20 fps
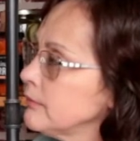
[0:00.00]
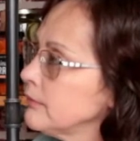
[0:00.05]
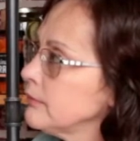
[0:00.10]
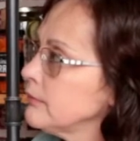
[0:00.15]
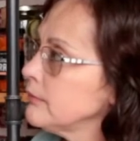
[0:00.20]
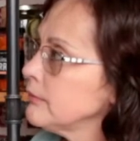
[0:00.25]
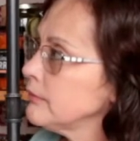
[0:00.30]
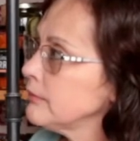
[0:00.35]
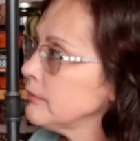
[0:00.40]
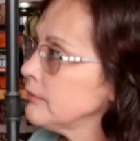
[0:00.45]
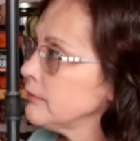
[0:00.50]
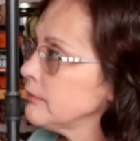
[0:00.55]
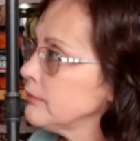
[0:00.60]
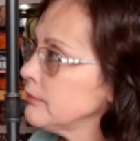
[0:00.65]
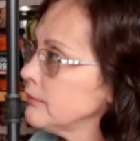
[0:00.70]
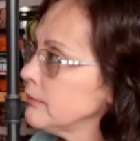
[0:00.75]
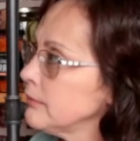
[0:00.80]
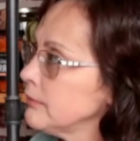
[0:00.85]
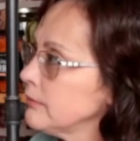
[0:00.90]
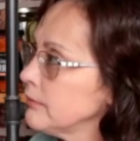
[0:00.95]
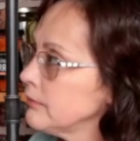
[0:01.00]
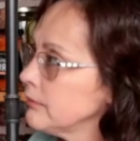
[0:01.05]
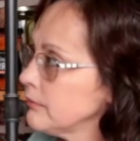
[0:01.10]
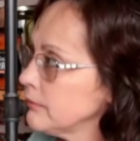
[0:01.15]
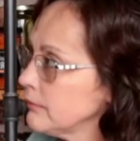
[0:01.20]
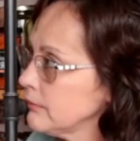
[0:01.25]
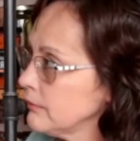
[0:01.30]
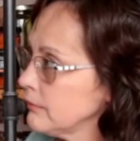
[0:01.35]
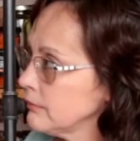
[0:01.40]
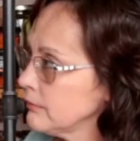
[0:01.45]

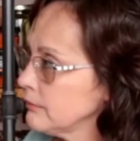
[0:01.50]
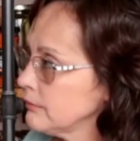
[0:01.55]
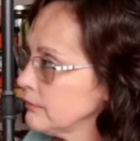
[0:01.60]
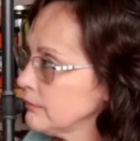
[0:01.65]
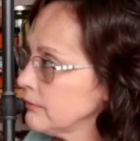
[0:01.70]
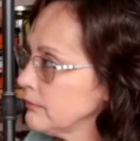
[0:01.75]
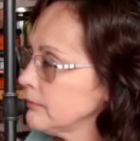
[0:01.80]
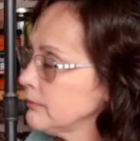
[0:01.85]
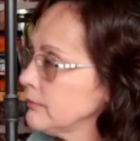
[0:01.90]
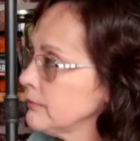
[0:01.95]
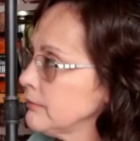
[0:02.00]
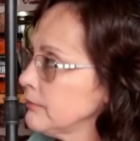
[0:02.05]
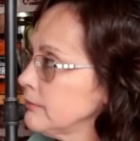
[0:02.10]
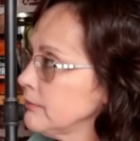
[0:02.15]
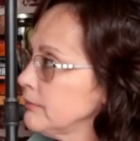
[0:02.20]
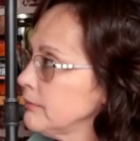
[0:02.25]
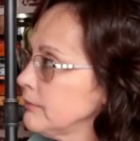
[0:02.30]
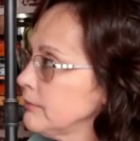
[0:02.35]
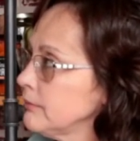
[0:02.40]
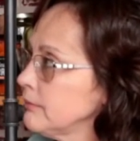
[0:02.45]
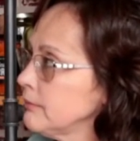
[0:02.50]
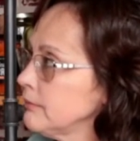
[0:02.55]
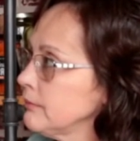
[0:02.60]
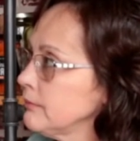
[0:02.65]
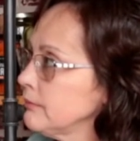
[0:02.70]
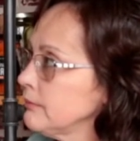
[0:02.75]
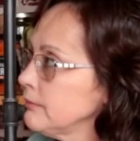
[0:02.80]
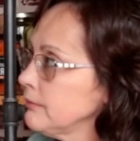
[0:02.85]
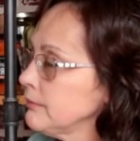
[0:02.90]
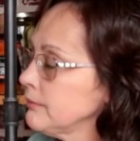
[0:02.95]

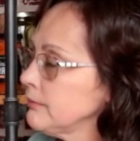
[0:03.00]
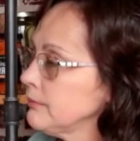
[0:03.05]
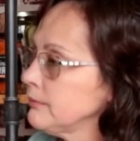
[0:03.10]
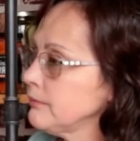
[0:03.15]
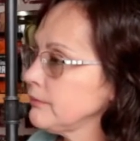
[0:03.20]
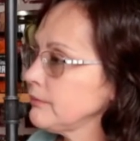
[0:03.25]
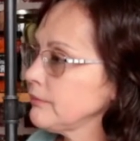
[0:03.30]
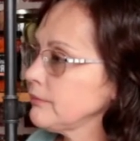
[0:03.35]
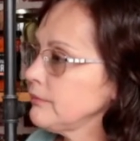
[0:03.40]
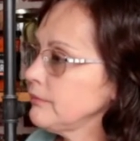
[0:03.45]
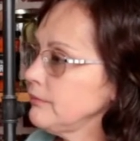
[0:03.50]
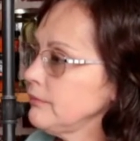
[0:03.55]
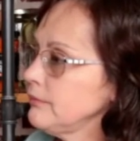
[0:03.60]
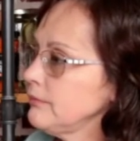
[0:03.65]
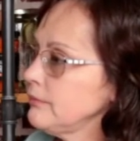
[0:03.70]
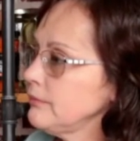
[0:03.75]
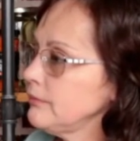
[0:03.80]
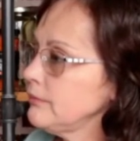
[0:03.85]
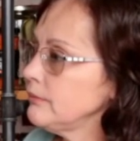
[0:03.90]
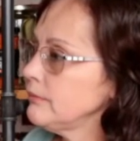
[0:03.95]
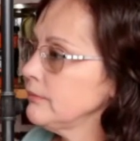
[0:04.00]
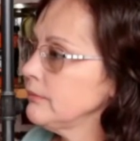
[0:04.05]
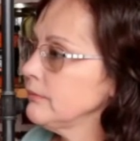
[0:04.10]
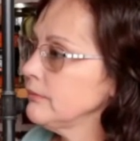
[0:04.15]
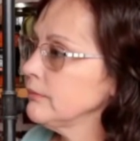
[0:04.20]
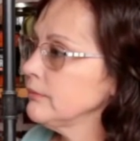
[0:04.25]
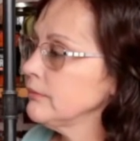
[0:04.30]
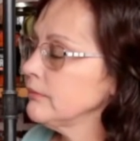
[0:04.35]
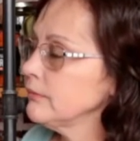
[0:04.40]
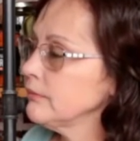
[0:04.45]

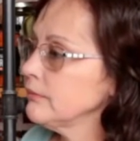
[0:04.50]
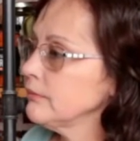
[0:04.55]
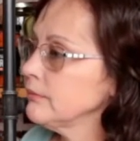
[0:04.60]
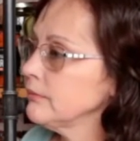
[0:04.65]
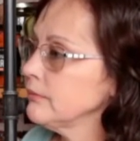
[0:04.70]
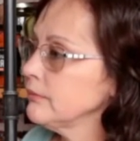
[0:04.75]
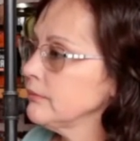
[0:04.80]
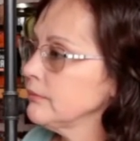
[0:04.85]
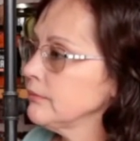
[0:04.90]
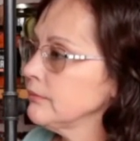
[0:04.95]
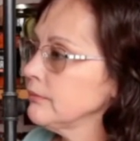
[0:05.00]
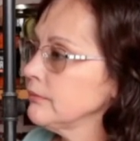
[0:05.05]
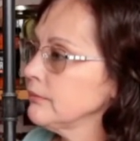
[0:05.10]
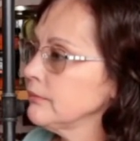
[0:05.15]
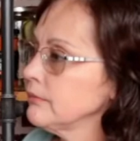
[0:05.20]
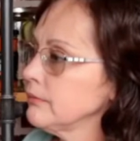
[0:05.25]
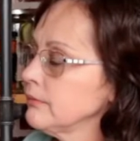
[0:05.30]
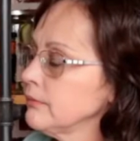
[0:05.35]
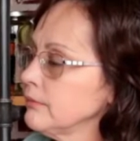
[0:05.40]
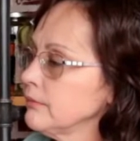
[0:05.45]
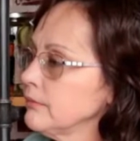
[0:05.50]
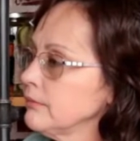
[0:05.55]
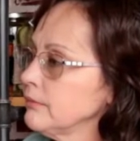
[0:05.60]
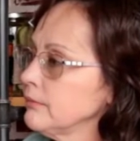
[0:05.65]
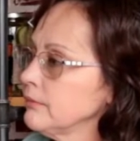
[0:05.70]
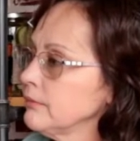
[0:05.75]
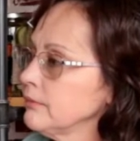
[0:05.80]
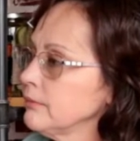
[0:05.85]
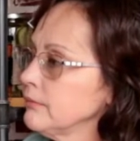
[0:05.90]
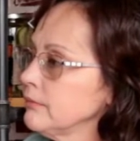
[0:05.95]

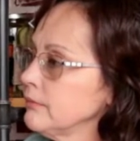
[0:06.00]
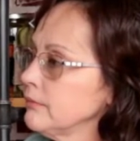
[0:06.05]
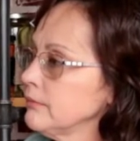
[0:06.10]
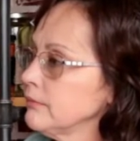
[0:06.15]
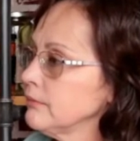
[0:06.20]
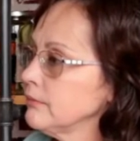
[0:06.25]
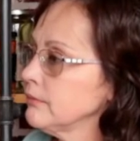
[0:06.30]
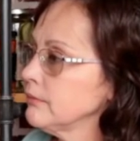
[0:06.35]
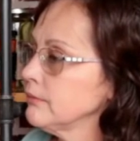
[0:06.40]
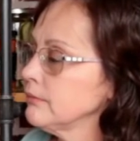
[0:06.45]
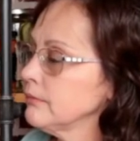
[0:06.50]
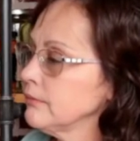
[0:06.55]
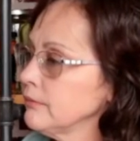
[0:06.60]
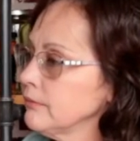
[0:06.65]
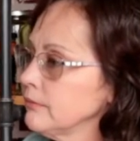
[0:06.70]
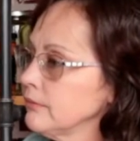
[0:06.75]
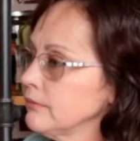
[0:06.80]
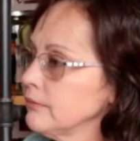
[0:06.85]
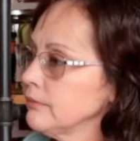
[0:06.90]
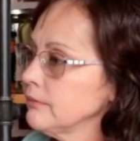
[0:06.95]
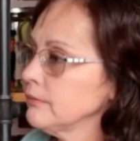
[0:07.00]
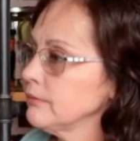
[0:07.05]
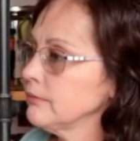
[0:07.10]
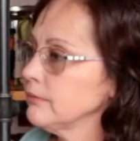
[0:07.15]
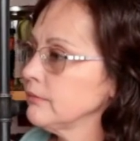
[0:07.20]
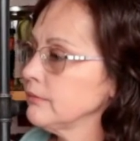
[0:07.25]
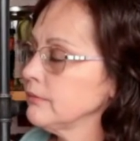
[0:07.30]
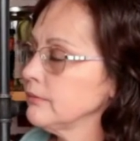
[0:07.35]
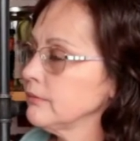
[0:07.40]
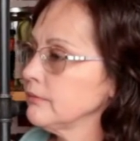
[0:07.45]

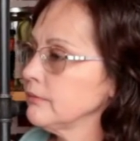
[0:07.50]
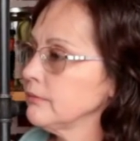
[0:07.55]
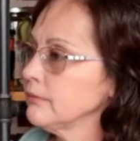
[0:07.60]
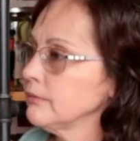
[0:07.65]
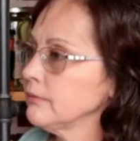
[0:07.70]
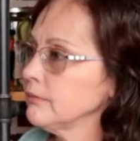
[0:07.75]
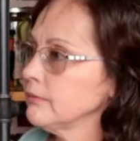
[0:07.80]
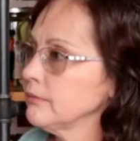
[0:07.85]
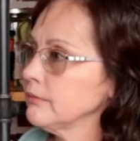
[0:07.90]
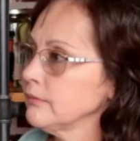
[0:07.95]
This person isn't speaking.